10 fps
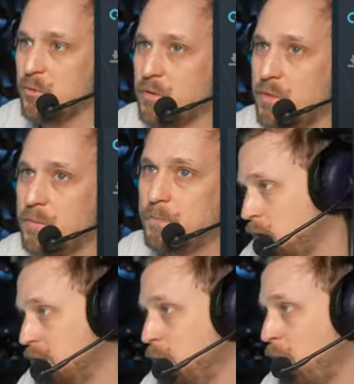with.
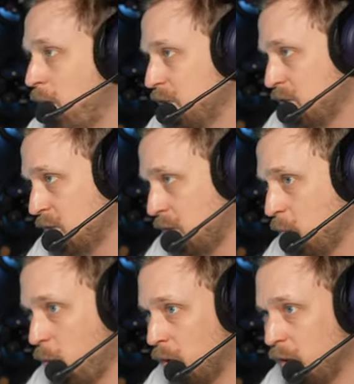And here we are. This is the
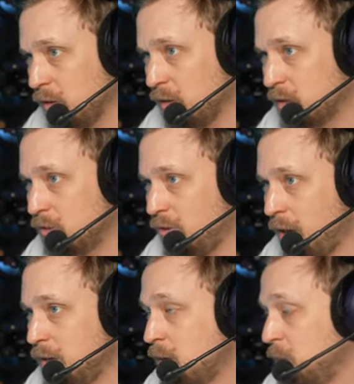model it
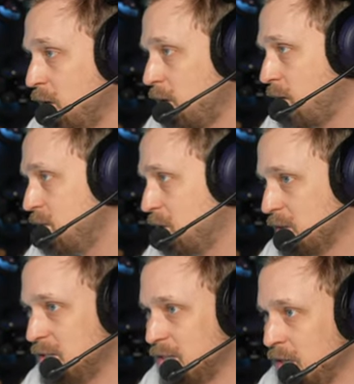created. I mean, as you
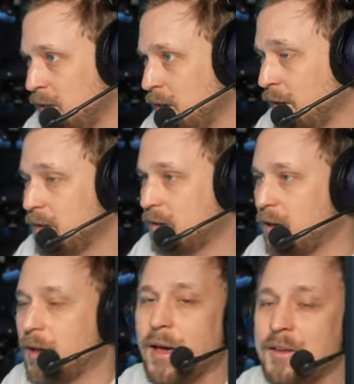can see, like
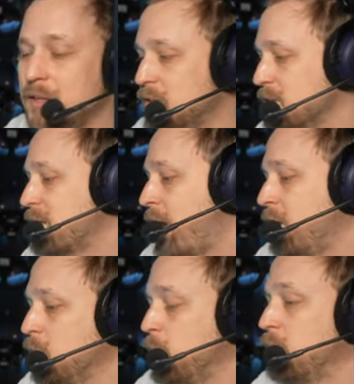I need to
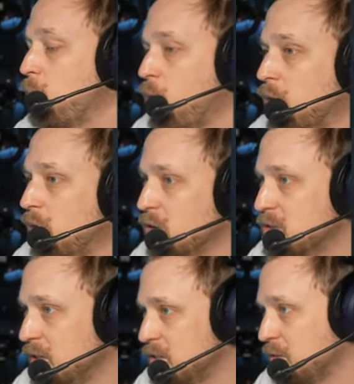scan a bit more
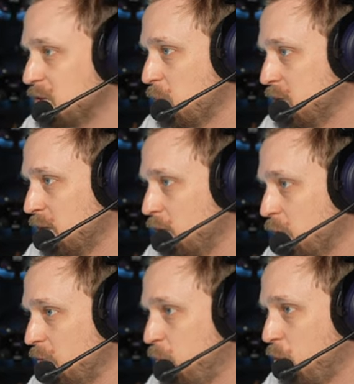closely, so it's missing a lot
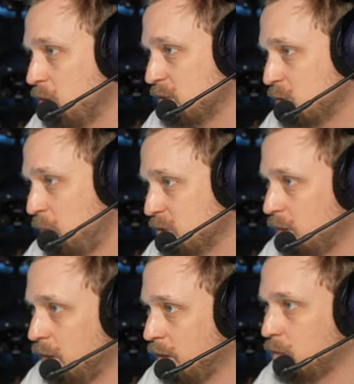of points,
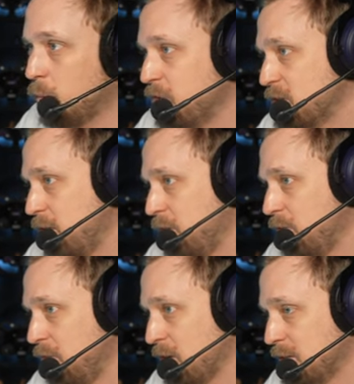especially like obviously the
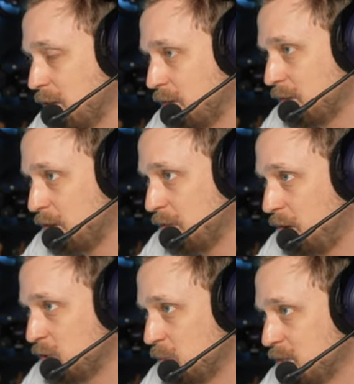rear side. Nothing
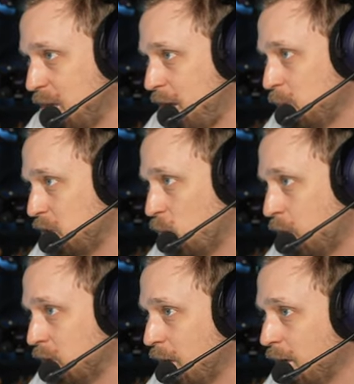has been scanned, but you
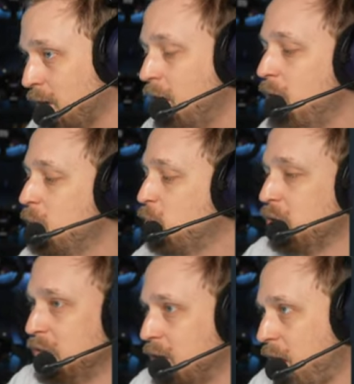want to like
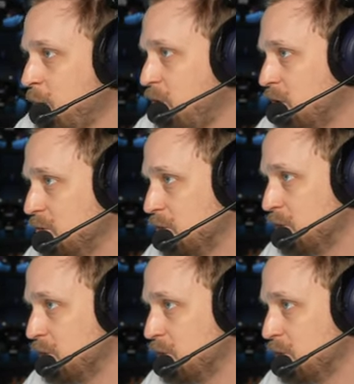point the camera to